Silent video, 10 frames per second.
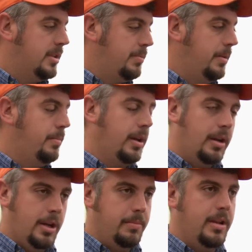It's been
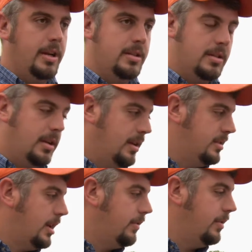picking up last uh,
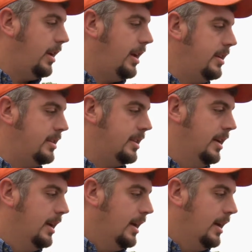several days